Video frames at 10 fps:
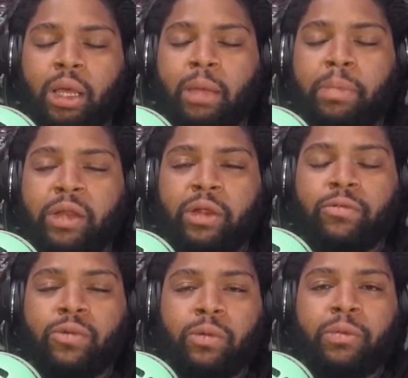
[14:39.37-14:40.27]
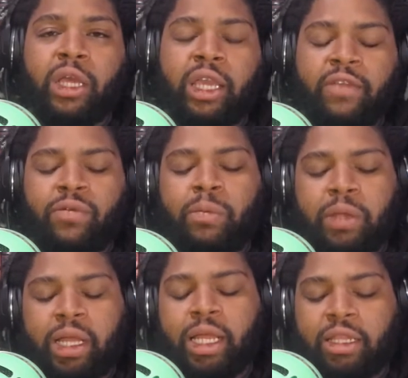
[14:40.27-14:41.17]
better at role-playing, if you
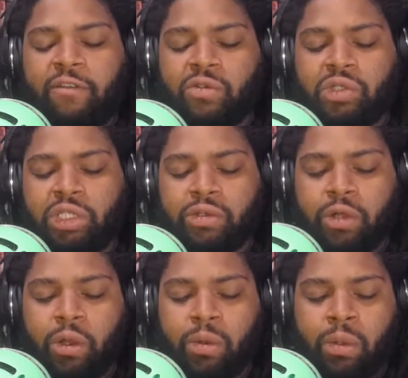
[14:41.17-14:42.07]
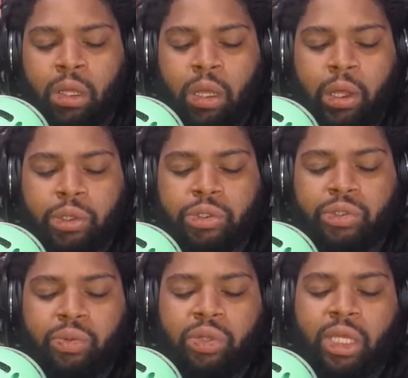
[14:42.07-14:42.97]
played at level 0, do
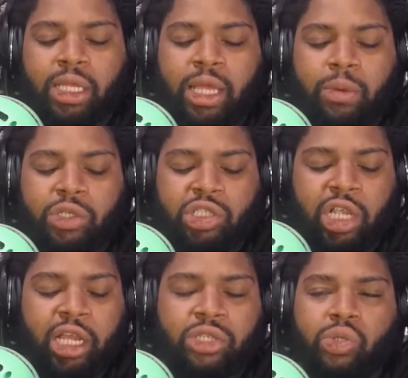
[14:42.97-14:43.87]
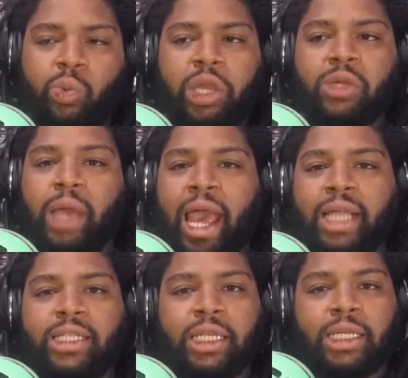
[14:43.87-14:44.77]
you think that would change the way you
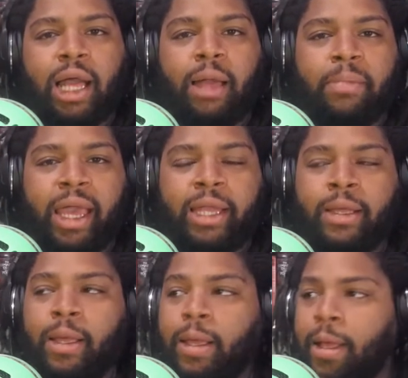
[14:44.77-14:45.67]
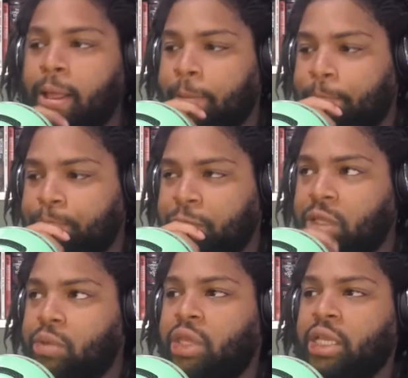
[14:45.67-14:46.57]
acted in combat? Do
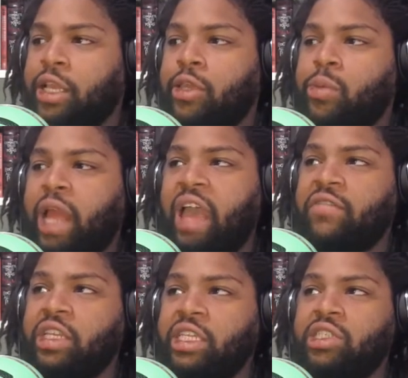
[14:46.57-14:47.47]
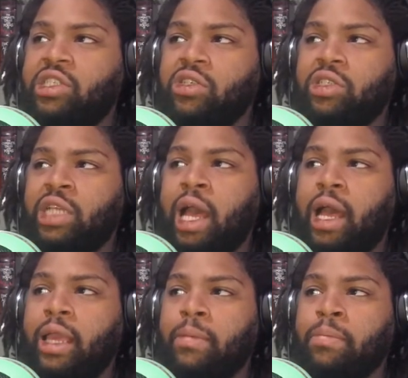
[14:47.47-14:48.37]
you think that you would have an easier
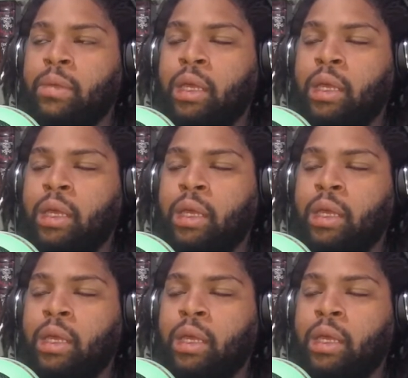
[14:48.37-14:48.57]
time